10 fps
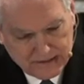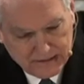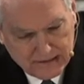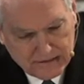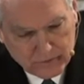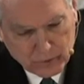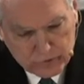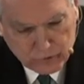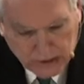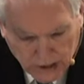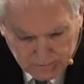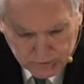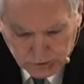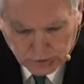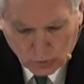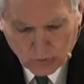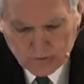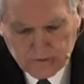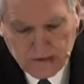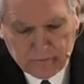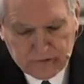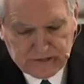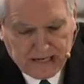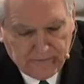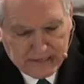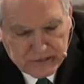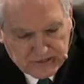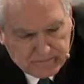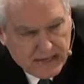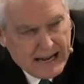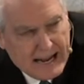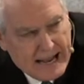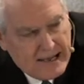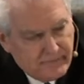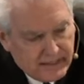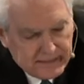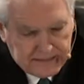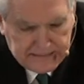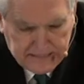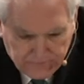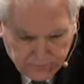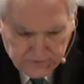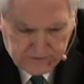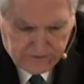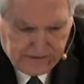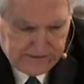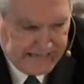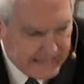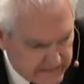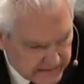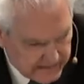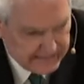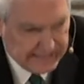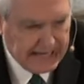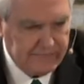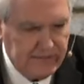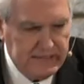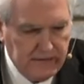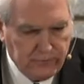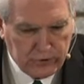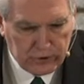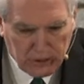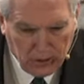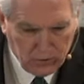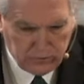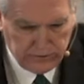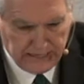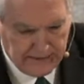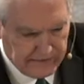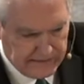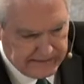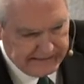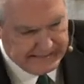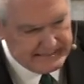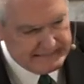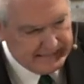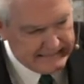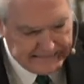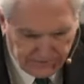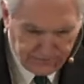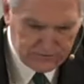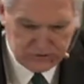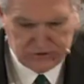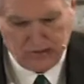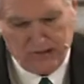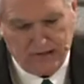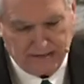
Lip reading: Those who come to the Lord for salvation have a different destiny. They have a different tone. They sing a different song.